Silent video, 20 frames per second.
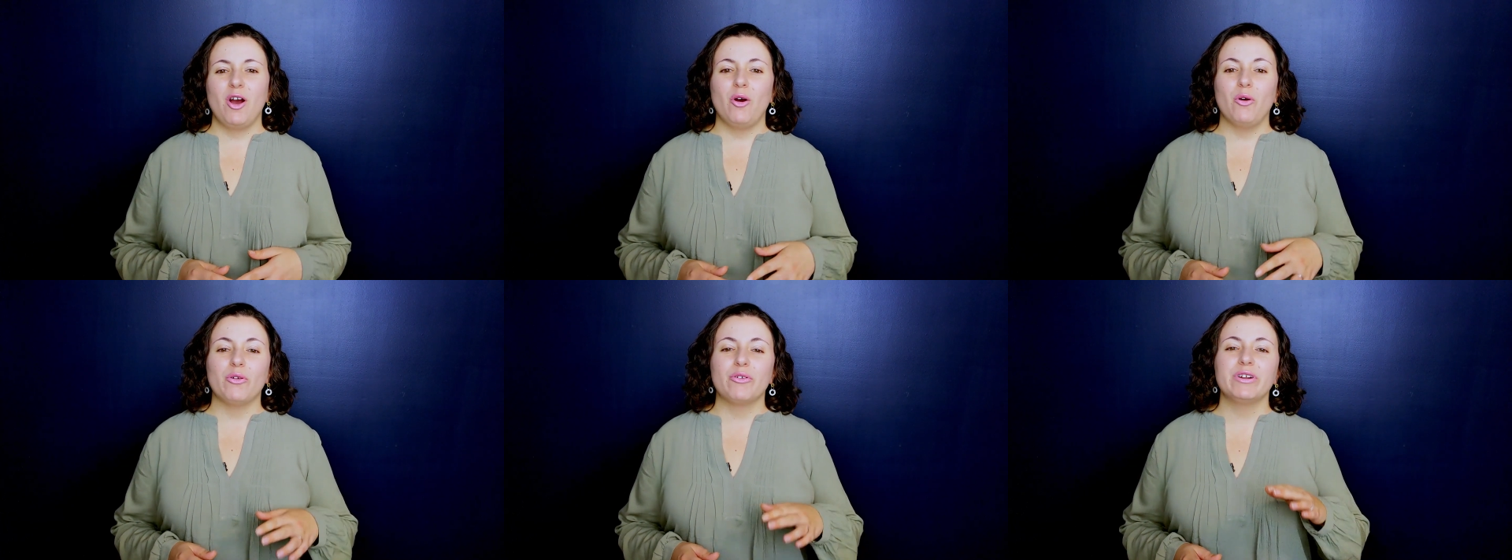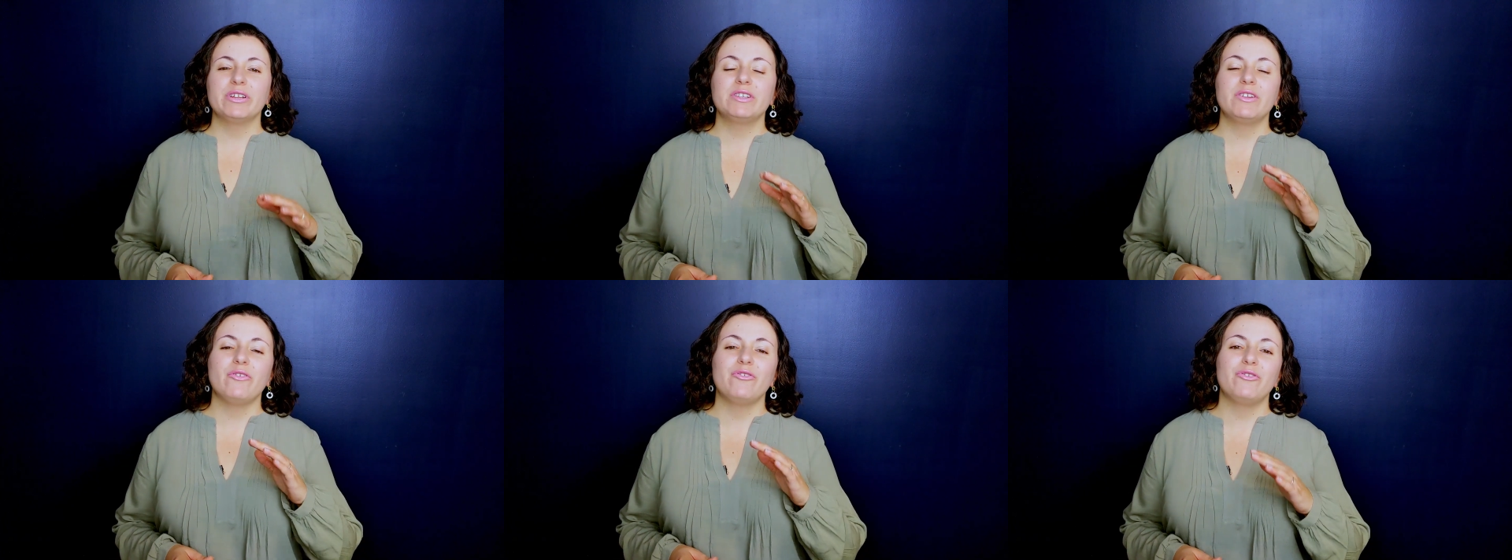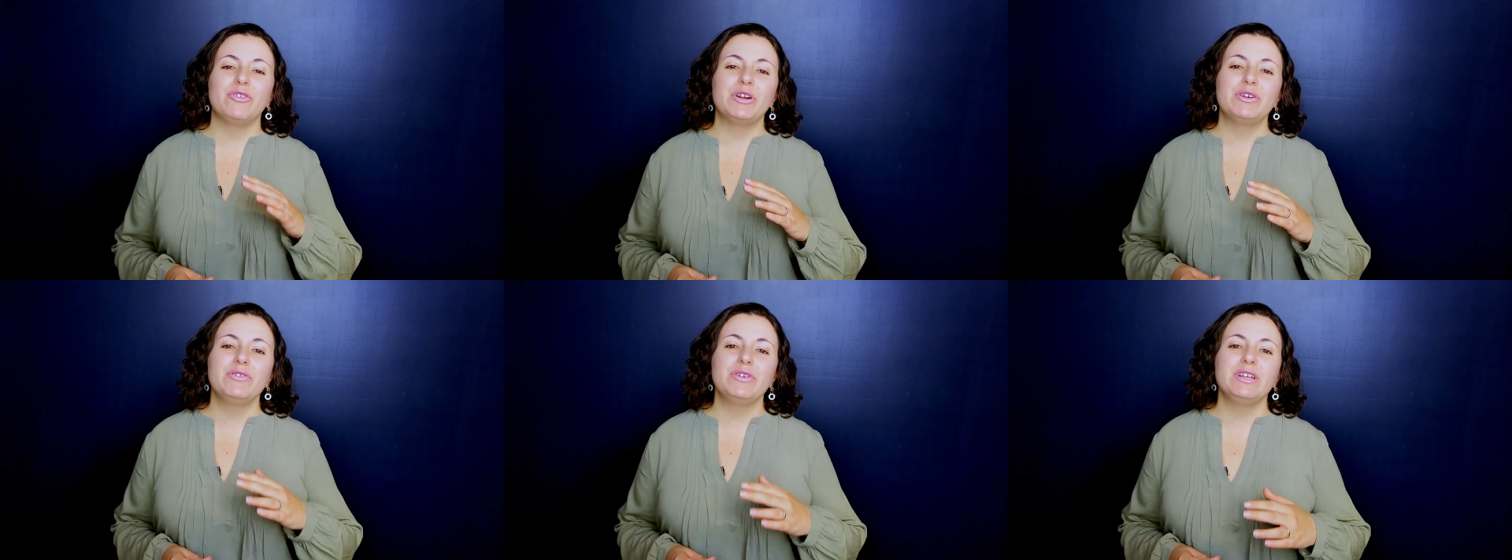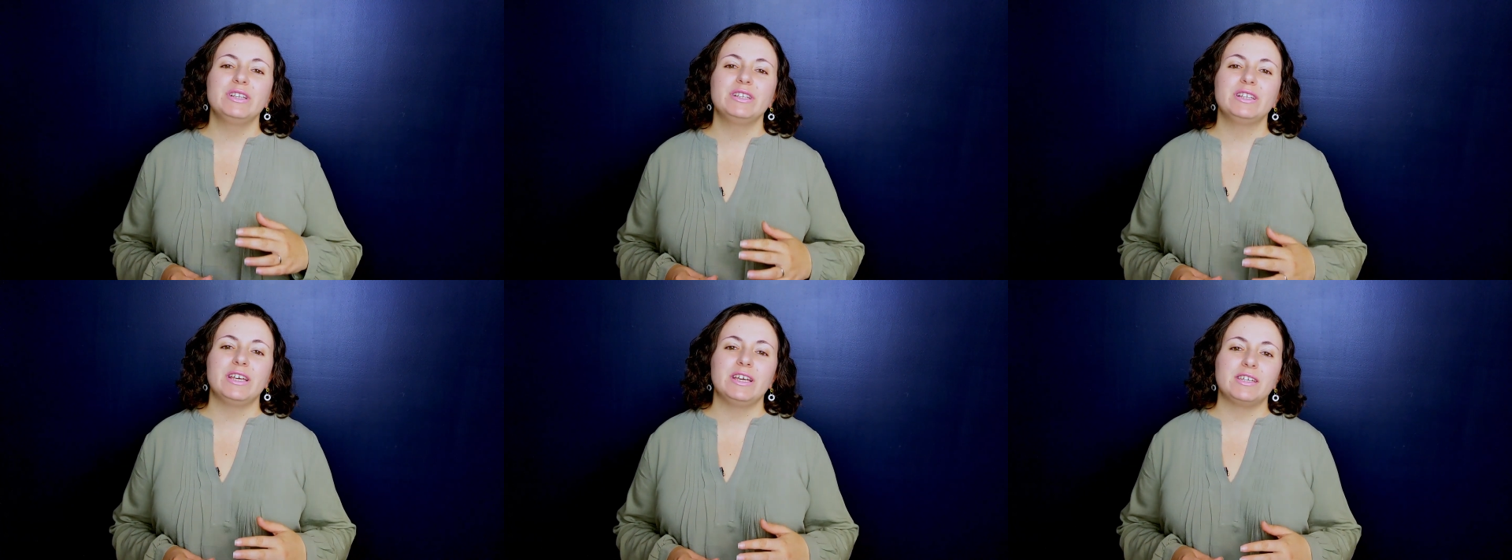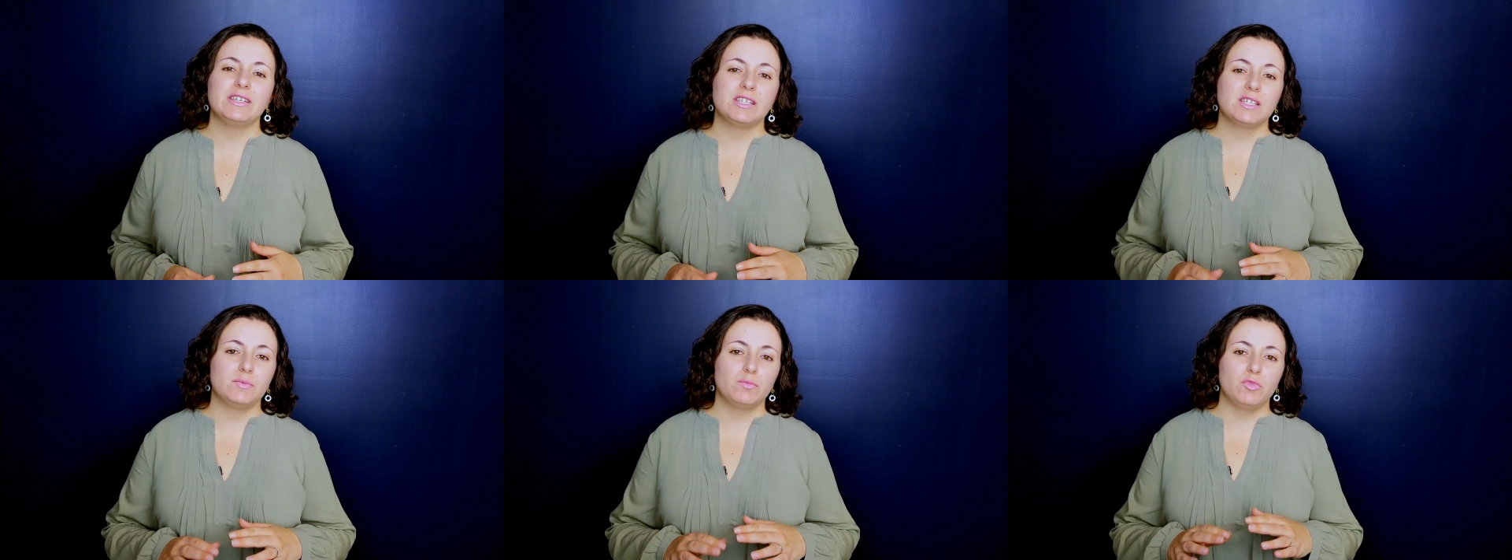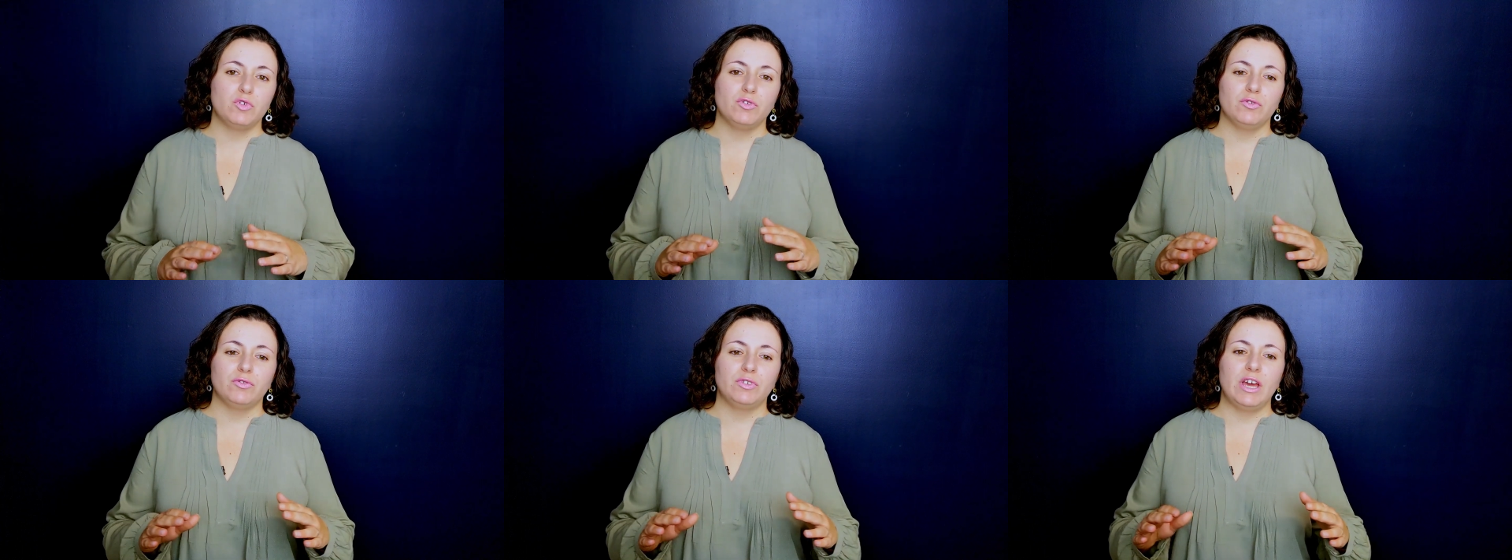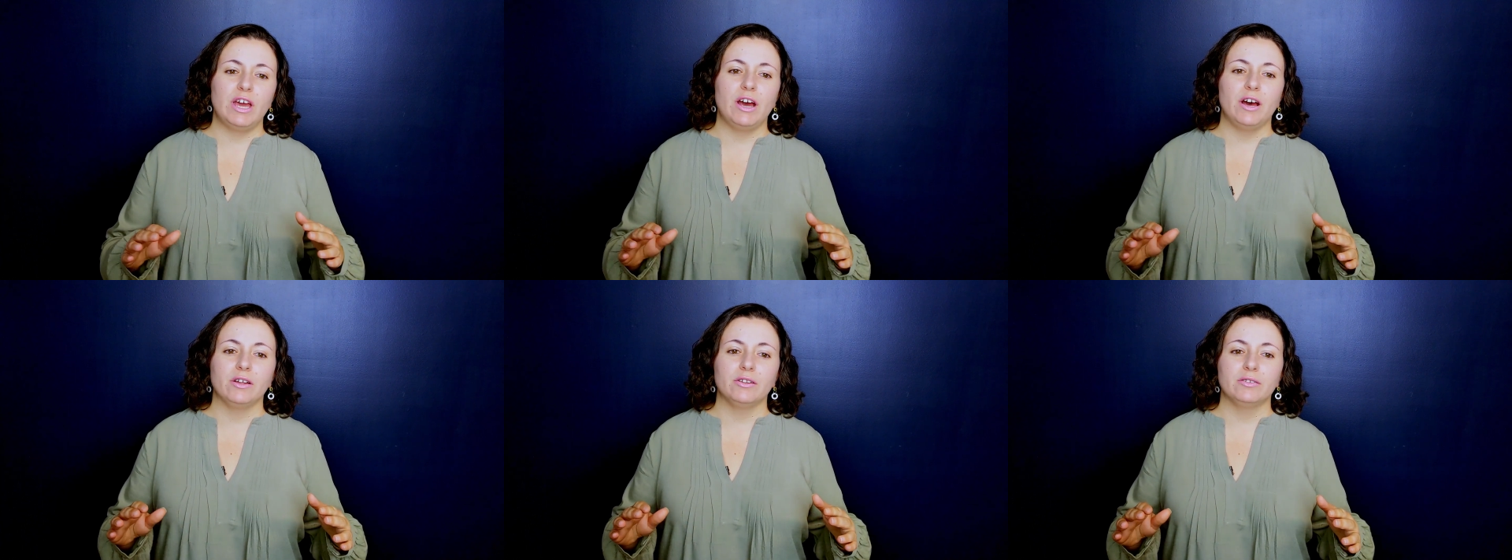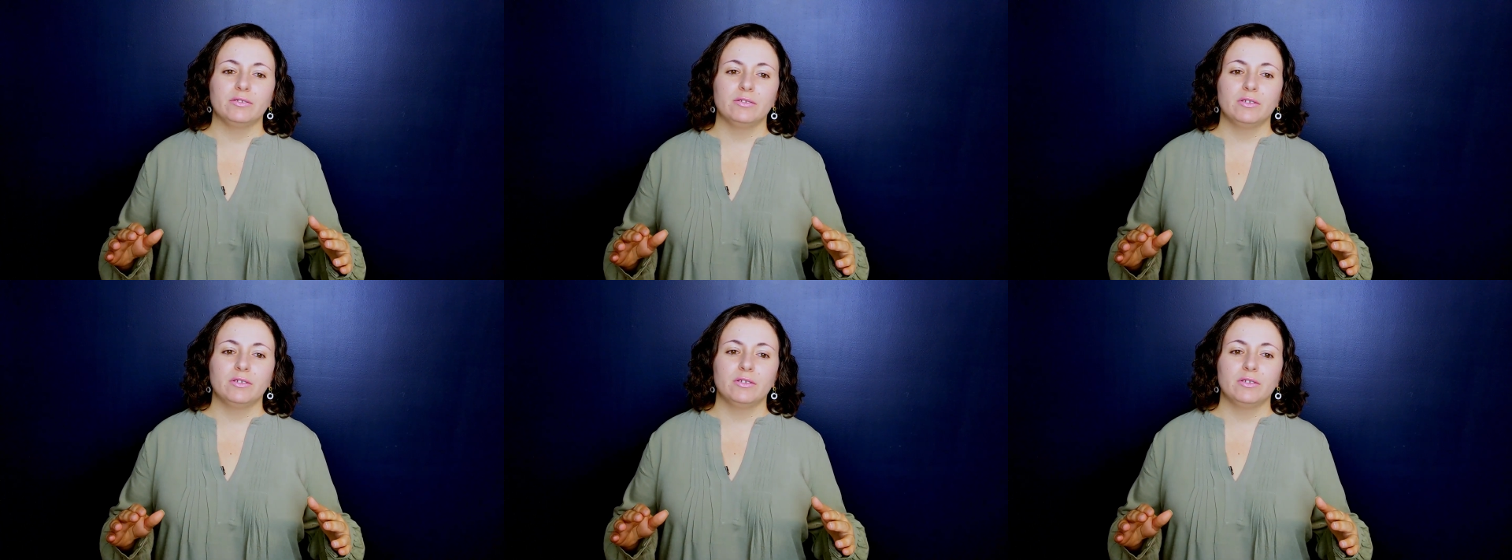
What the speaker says: or at the very least smoothed out,